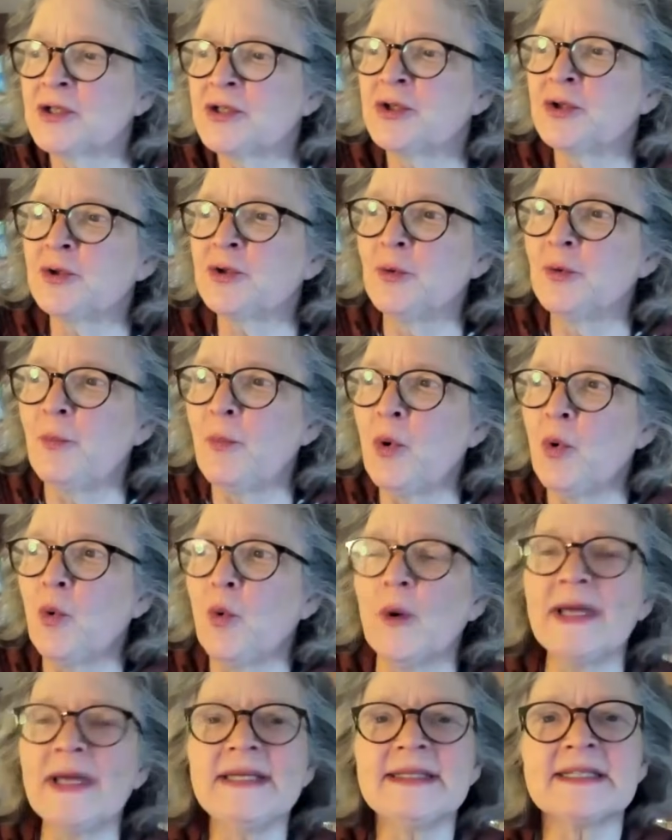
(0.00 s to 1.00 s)
to
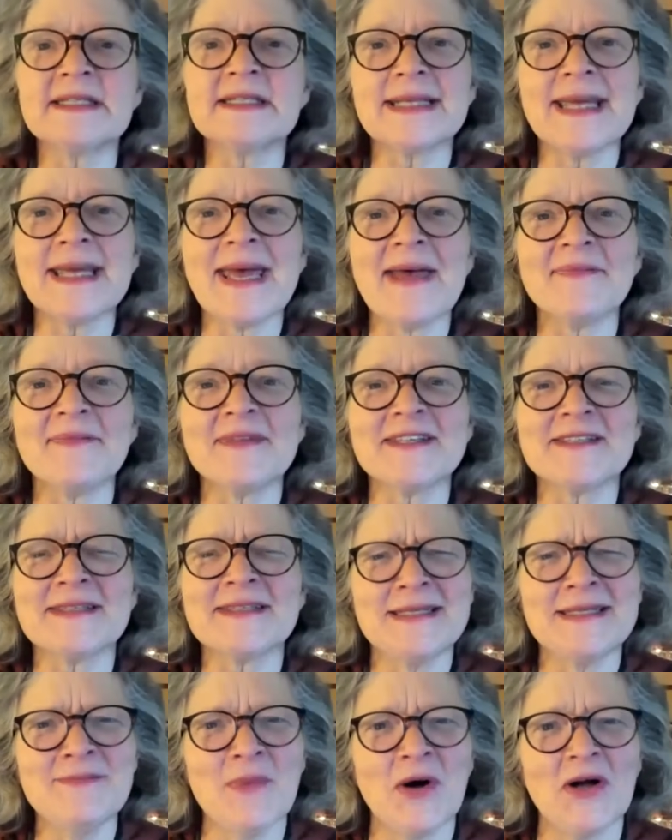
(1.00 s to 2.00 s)
point it at the
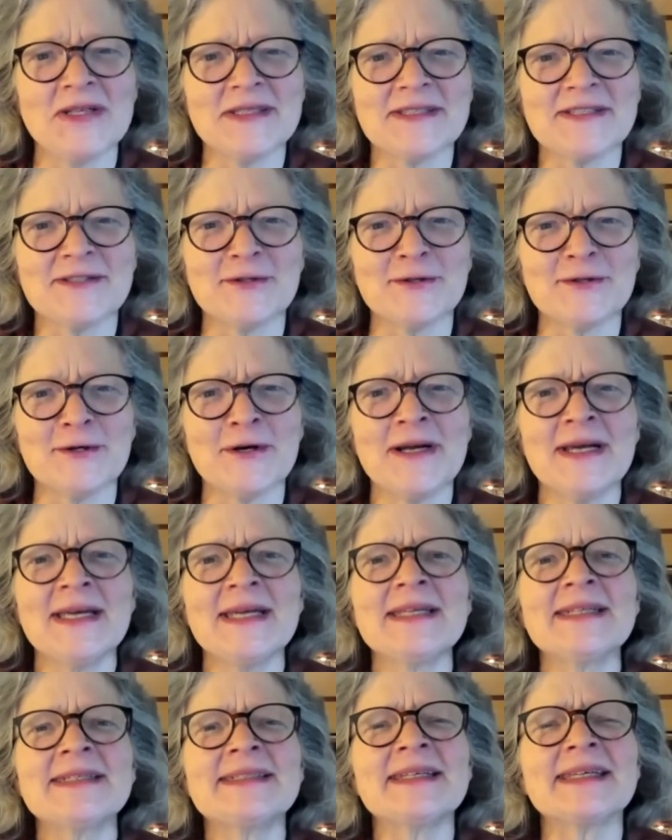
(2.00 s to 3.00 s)
sea monster,
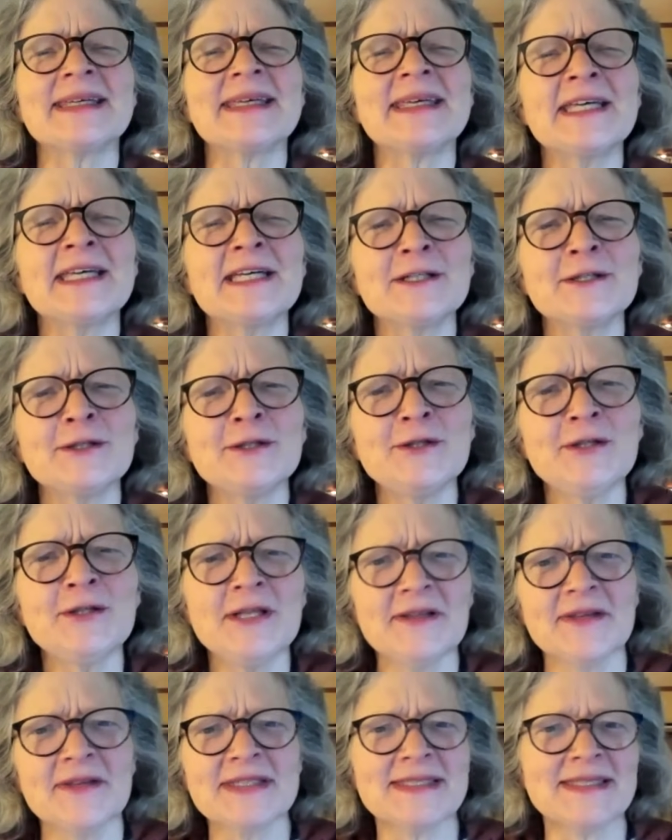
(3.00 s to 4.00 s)
to
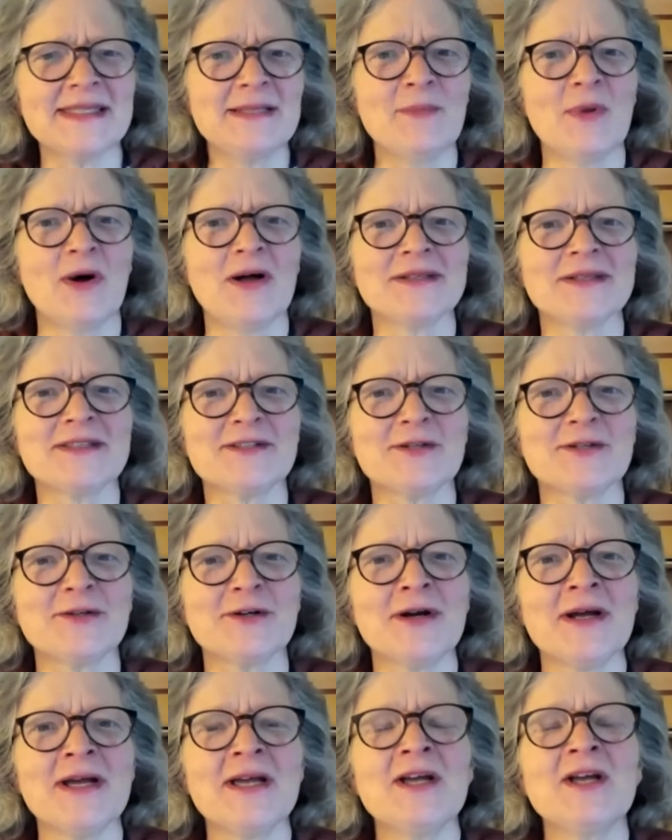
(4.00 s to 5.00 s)
kill the sea
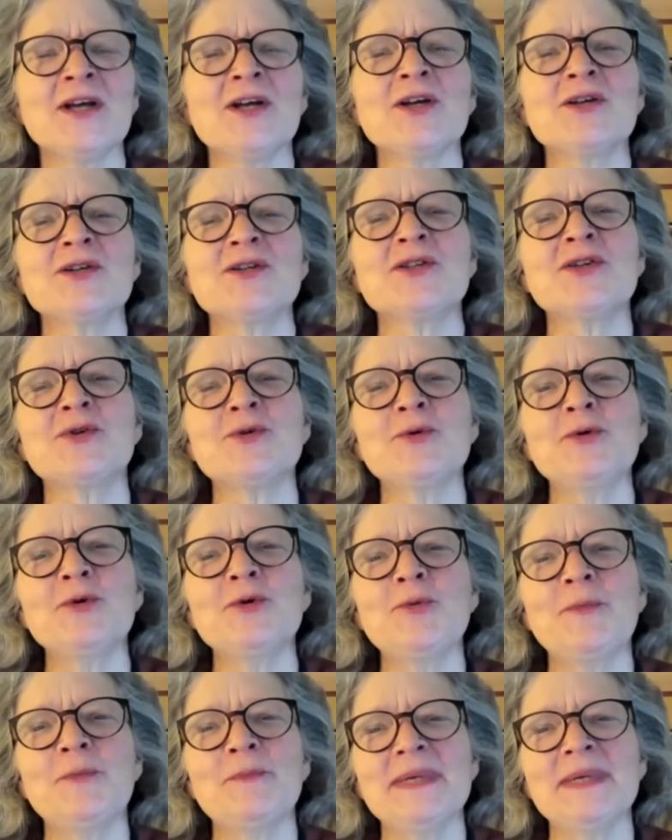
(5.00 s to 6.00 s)
monster,
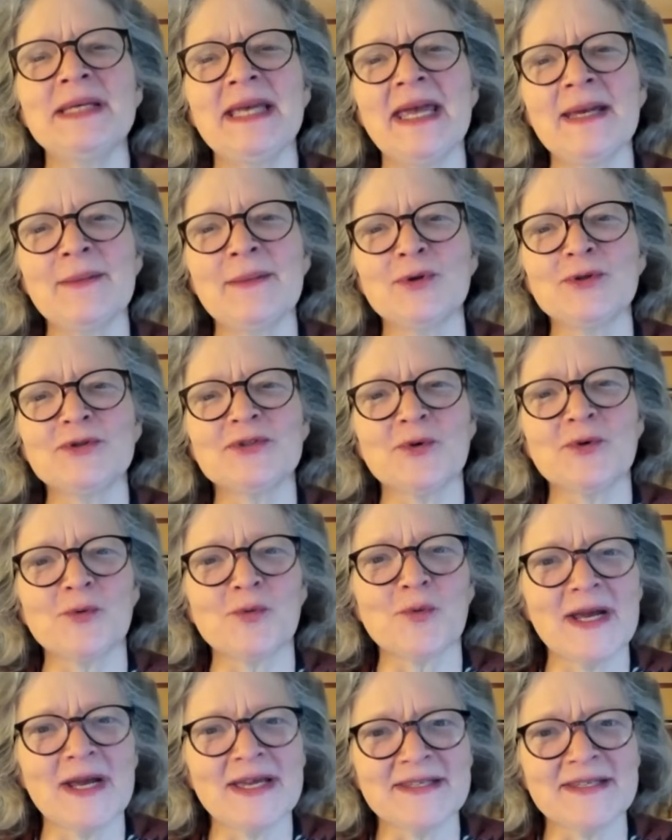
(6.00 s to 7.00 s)
to be able to
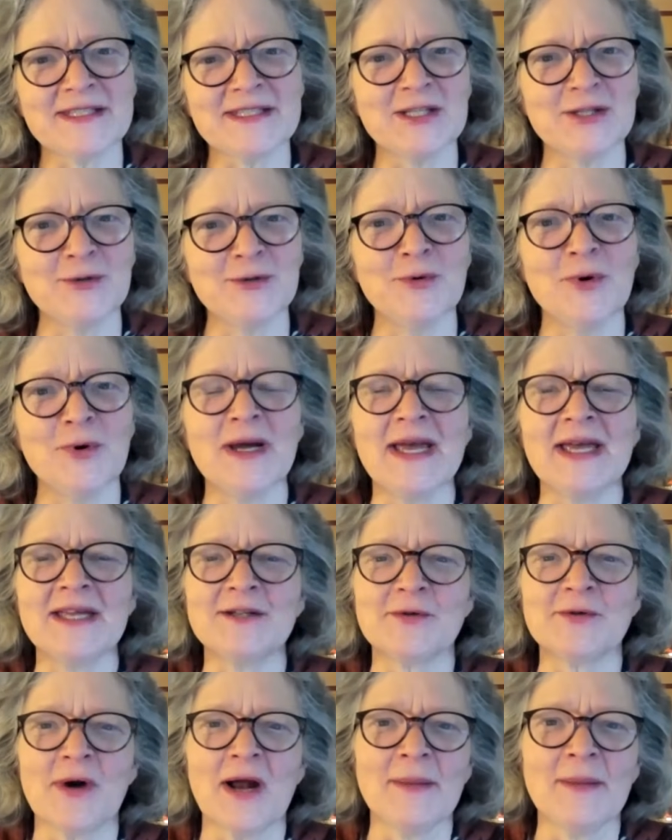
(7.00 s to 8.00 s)
rescue
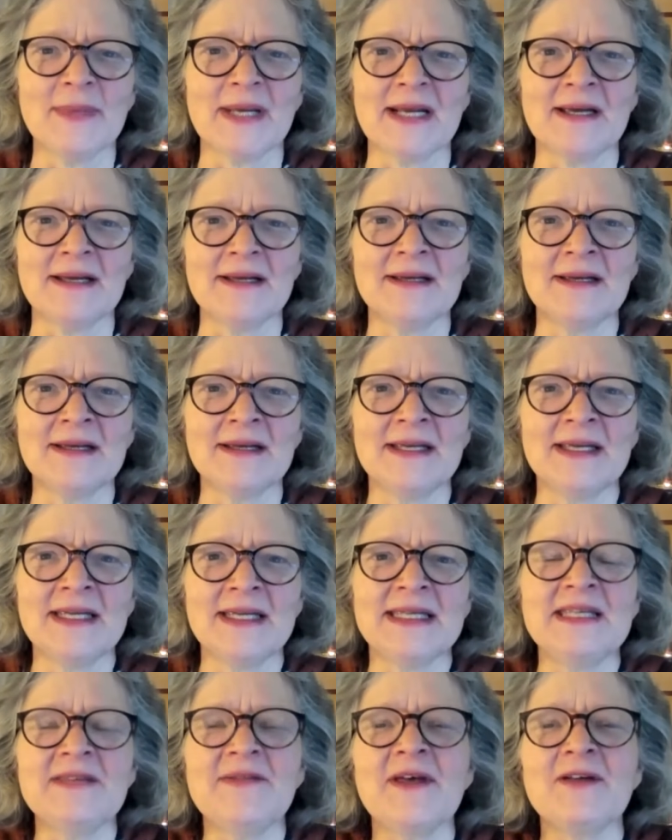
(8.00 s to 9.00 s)
Andromeda.
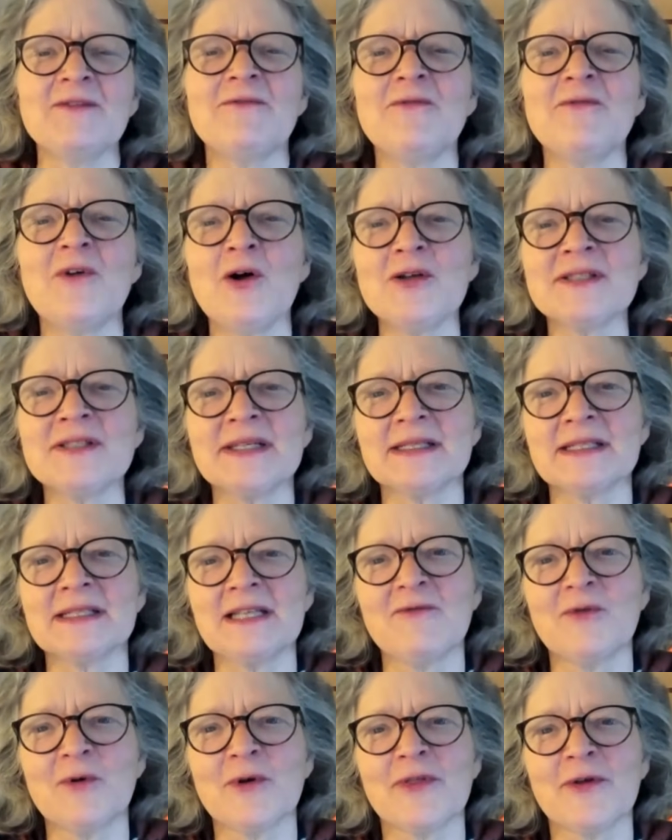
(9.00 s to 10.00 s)
He then falls in
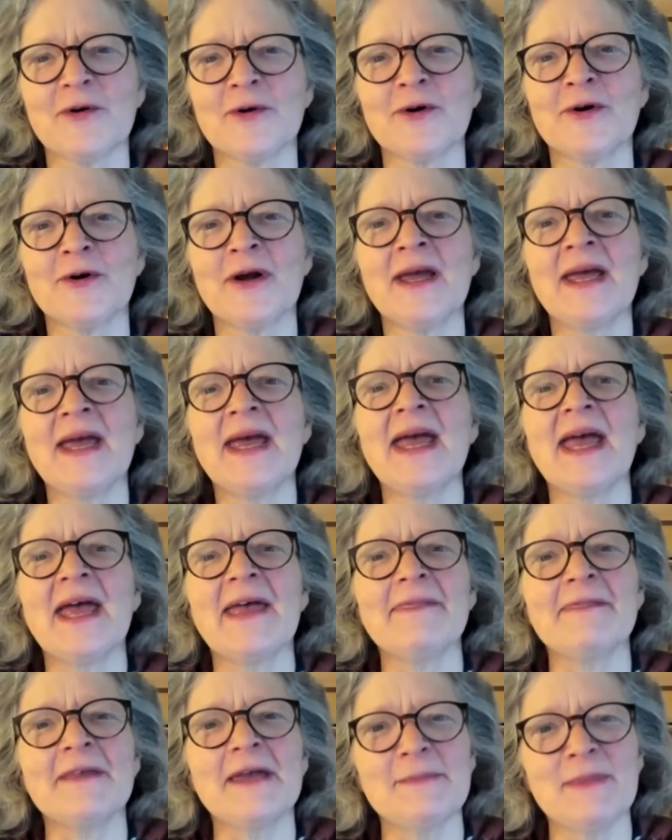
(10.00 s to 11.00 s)
love with her
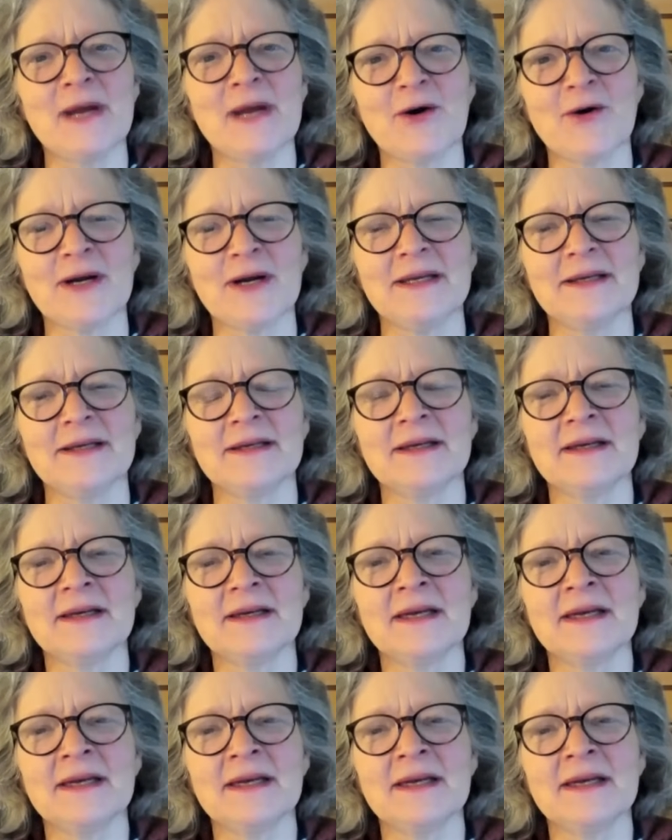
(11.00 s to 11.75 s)
and they marry.